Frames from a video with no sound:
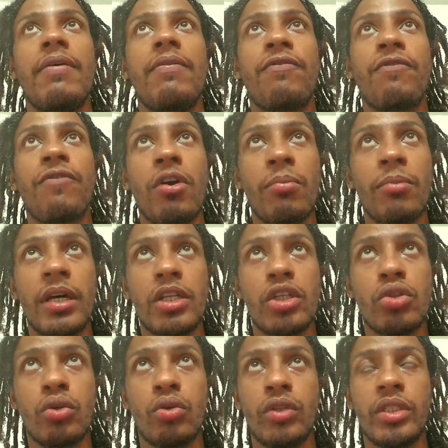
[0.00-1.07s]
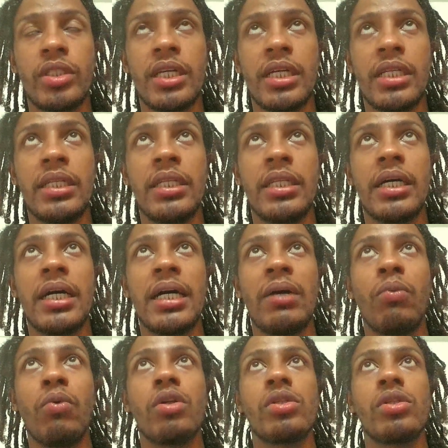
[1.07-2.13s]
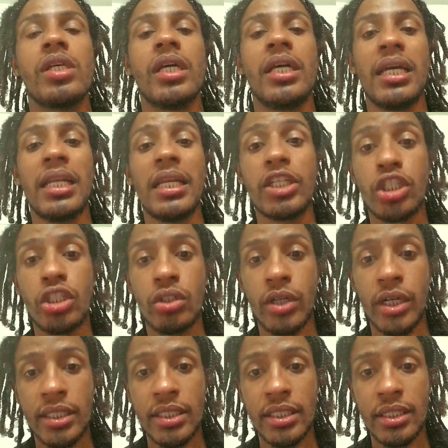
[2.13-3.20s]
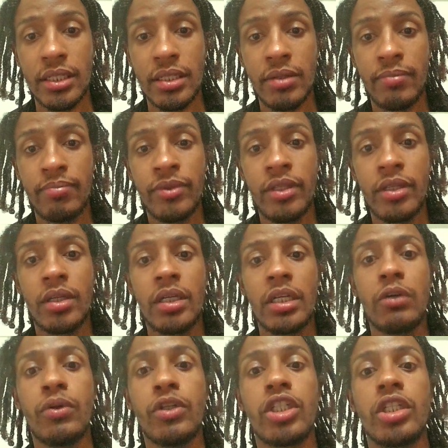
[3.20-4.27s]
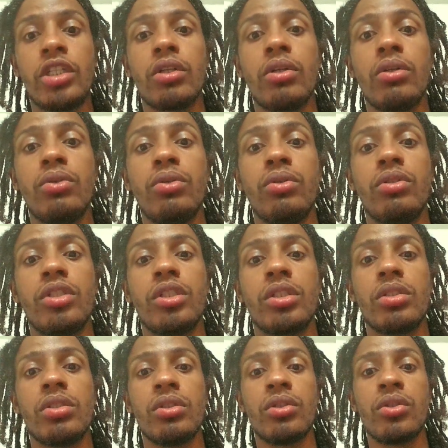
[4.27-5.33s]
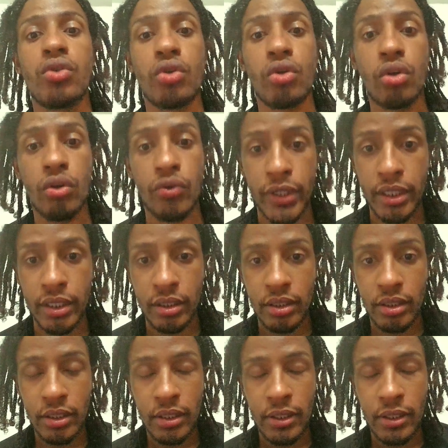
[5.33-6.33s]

from that storytelling, I want to illustrate it, which includes drawing.